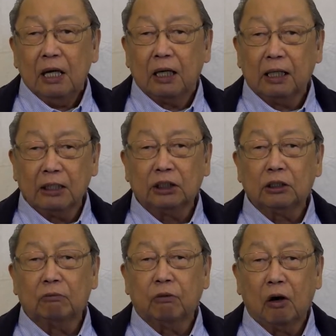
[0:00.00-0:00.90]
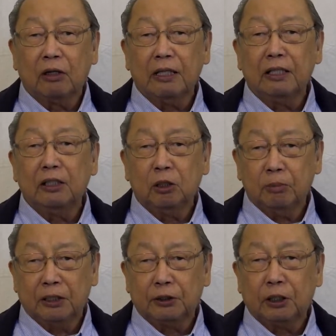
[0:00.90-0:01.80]
against the foreign and
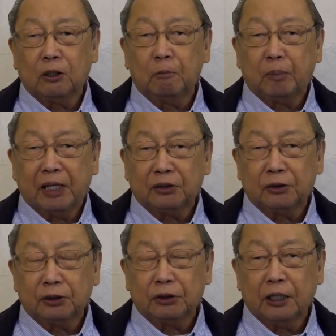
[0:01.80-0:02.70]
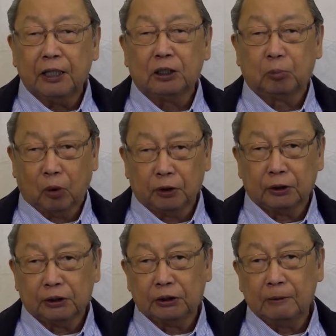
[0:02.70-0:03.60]
domestic oppressors and
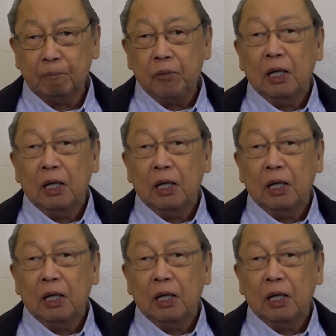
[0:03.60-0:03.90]
exploiters.